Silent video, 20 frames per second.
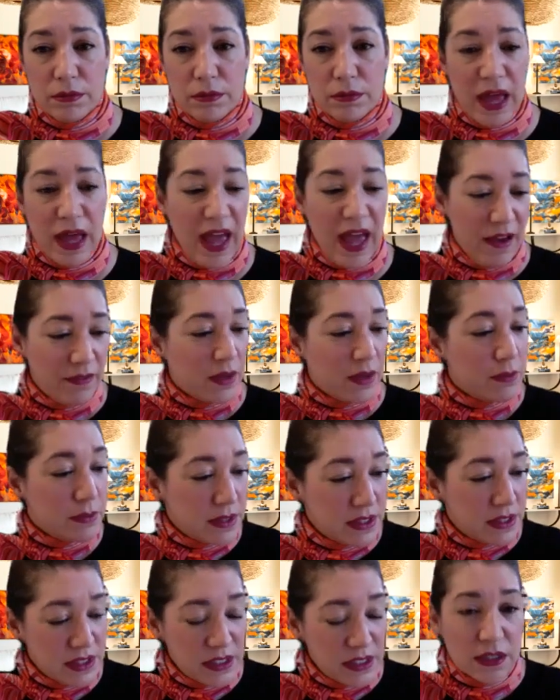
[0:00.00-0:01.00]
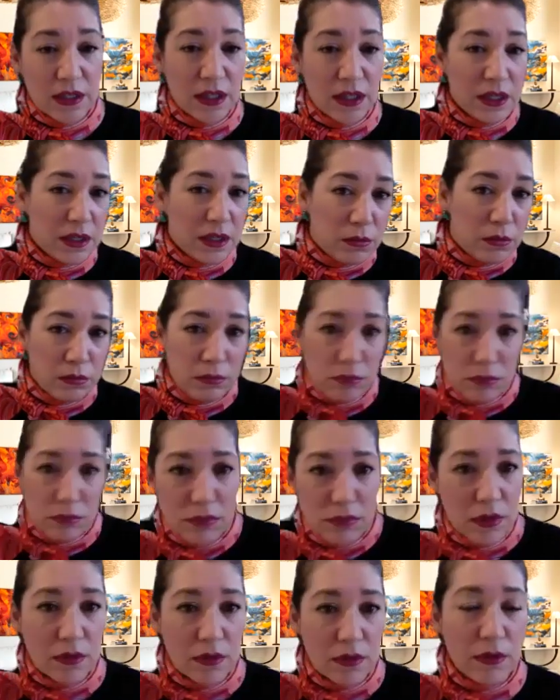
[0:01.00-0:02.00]
have them sit in
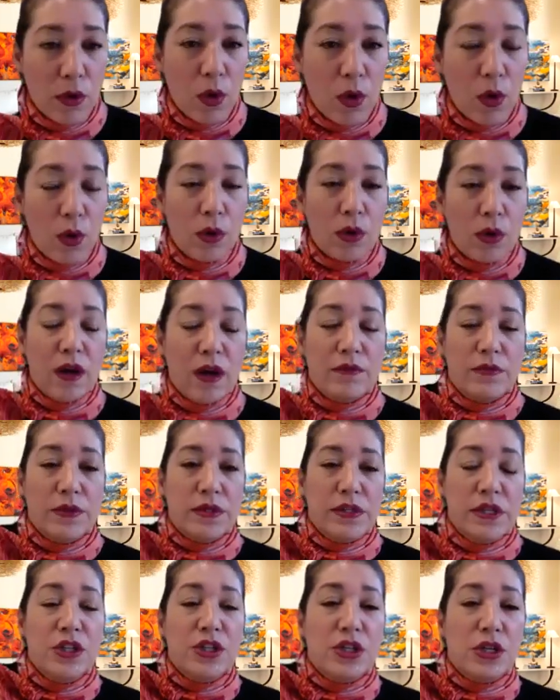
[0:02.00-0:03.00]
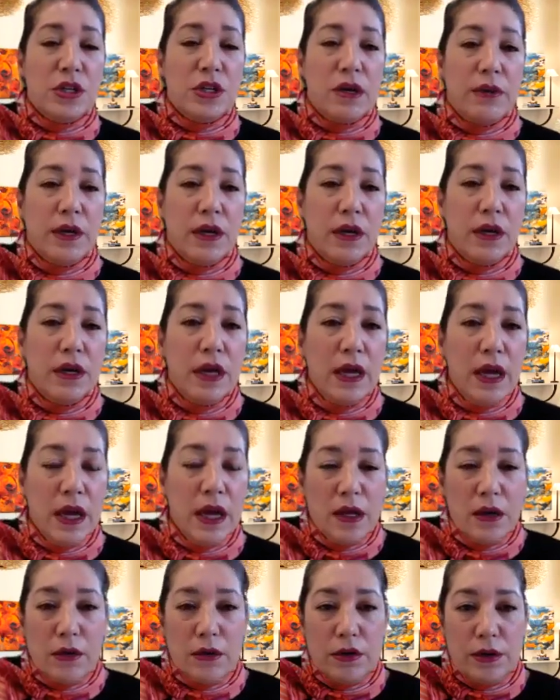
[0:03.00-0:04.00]
the whole conversation area,
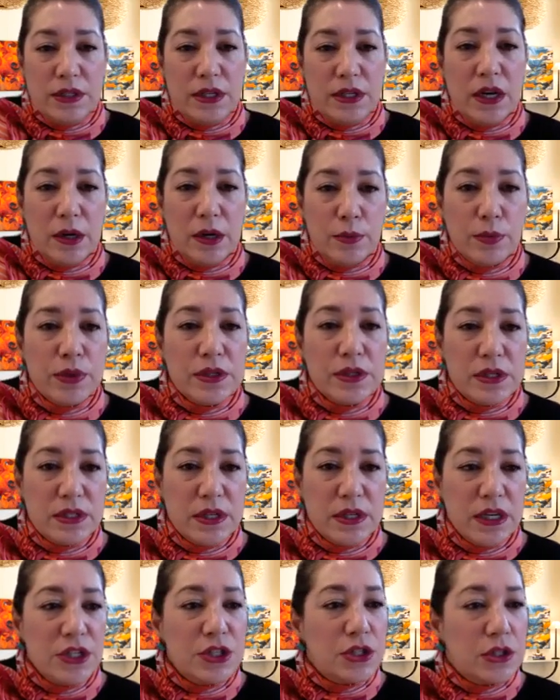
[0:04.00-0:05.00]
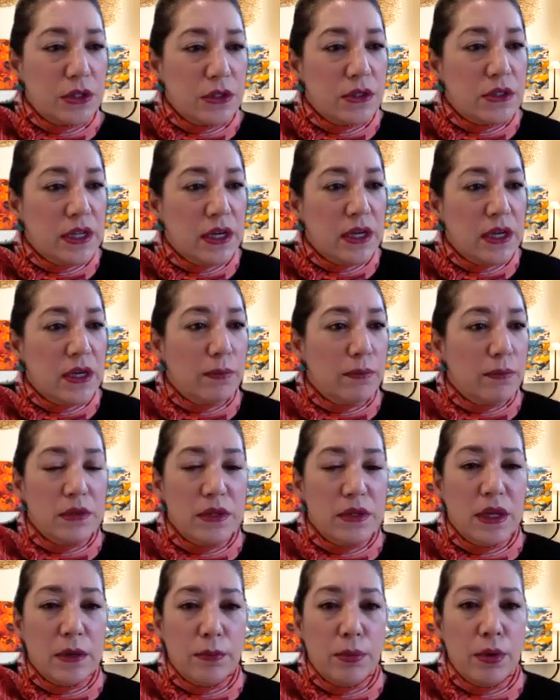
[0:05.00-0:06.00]
and our entire presentation could take
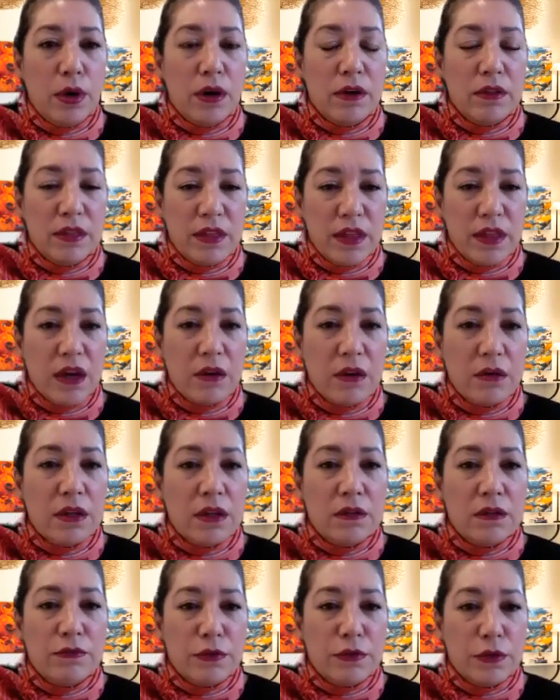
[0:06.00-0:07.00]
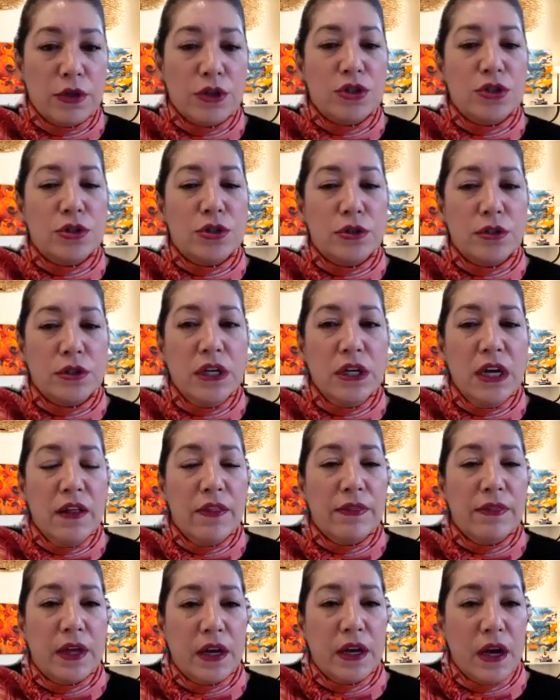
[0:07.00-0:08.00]
part there in the furniture
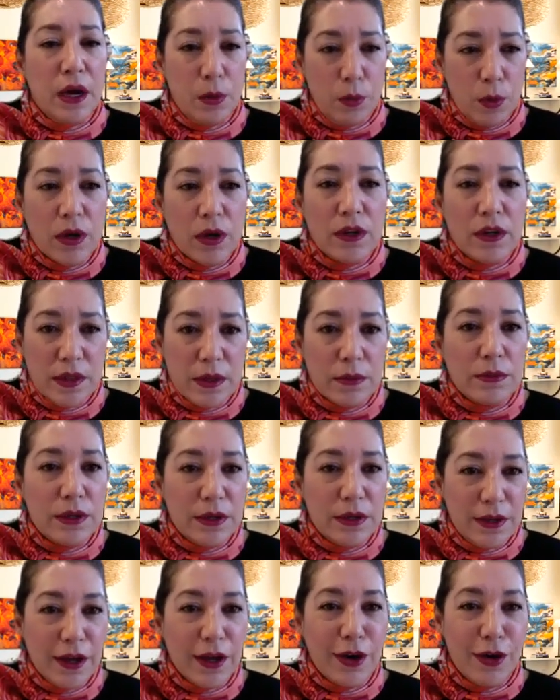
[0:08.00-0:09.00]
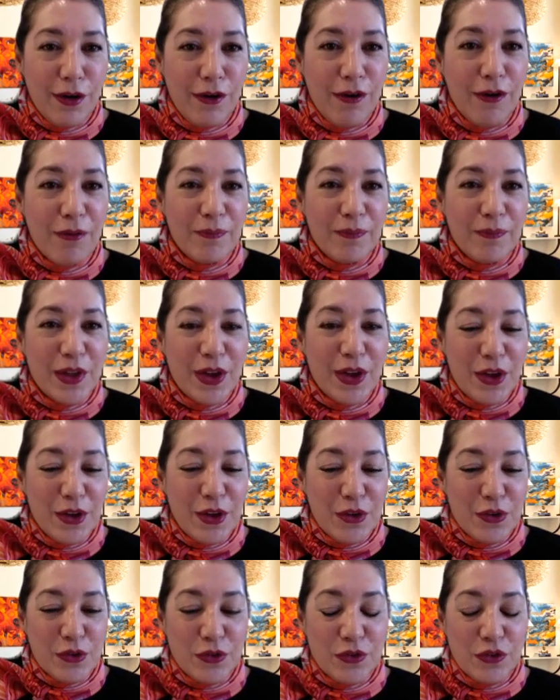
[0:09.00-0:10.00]
that I wanted them to take home.
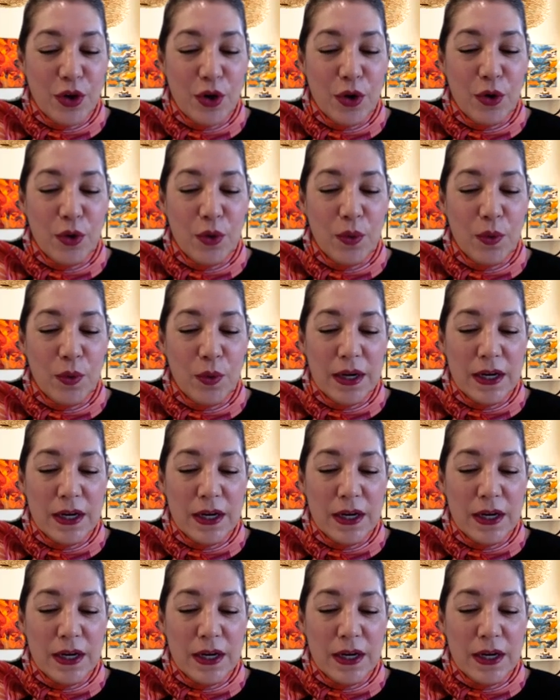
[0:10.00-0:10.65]
So,